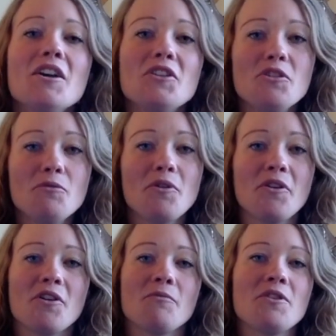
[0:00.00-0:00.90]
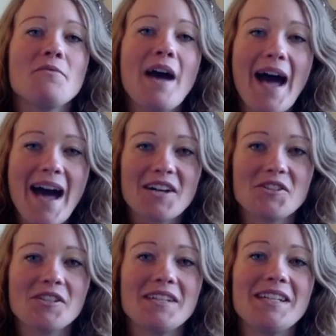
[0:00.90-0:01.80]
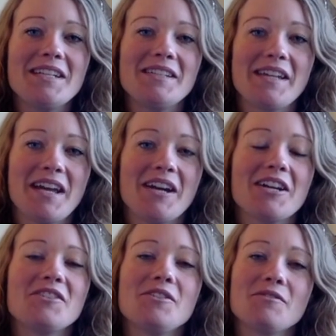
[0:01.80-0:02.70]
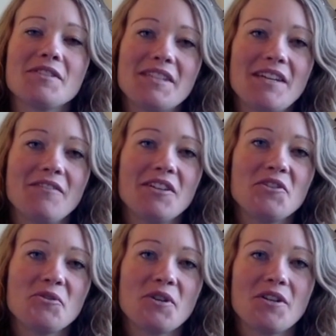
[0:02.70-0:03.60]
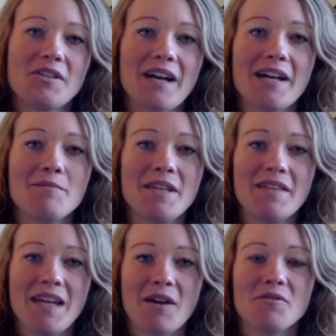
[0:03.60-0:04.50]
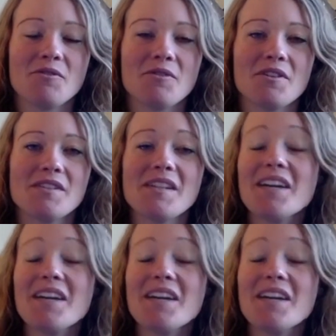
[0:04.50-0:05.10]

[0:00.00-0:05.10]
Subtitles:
You will learn what you actually need to carry so you can safely enjoy your time in the outdoors.